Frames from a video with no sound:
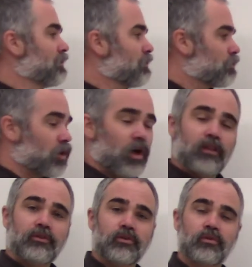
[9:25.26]
For
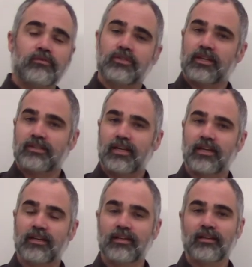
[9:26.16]
all of you who have
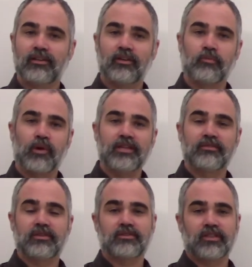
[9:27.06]
your brains
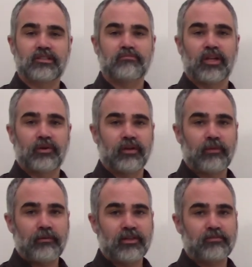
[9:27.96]
have just exploded
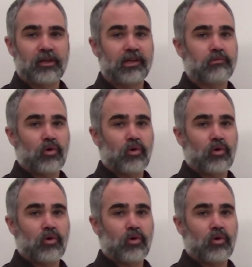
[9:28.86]
by me spelling more